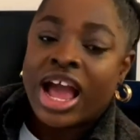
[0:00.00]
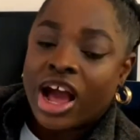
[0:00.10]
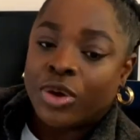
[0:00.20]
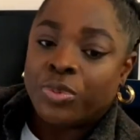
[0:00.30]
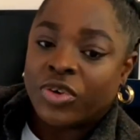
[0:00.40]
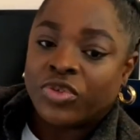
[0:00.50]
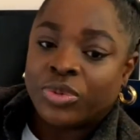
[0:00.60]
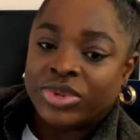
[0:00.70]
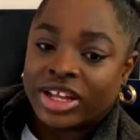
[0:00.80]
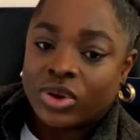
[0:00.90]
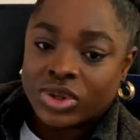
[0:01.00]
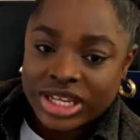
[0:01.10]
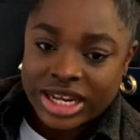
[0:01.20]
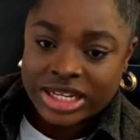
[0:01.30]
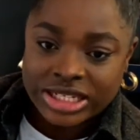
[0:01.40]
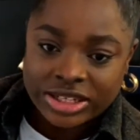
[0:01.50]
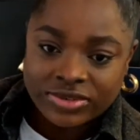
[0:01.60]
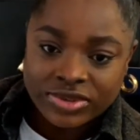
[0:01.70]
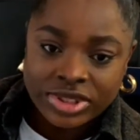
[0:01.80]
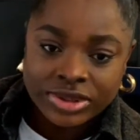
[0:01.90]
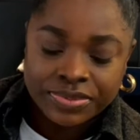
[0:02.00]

outperform their alternatives.